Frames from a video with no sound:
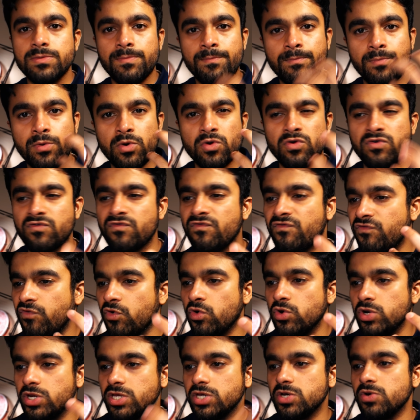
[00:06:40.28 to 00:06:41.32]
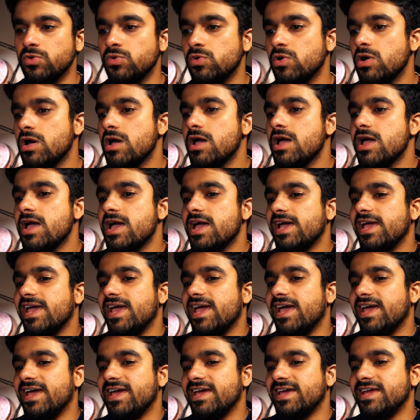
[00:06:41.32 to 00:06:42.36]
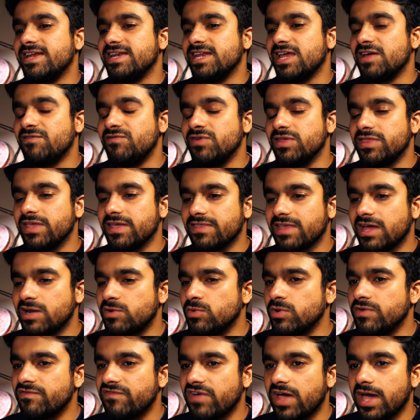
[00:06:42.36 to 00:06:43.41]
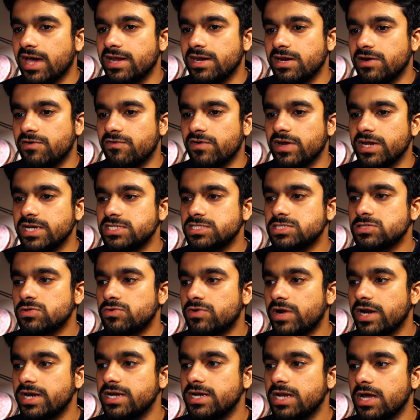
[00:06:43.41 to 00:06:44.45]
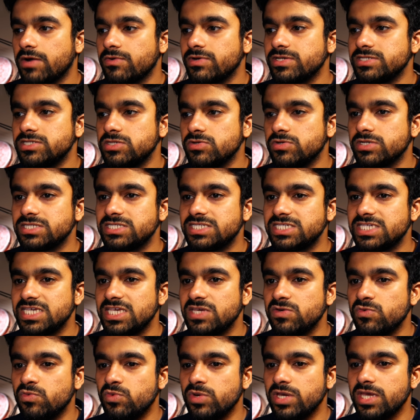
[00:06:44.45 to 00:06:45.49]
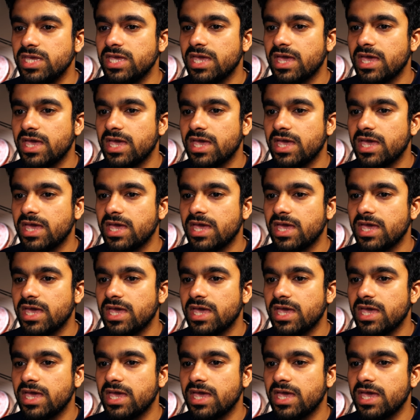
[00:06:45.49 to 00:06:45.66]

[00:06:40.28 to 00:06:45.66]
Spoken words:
the portfolio and everything that we've added, right? So right now, as you can see, we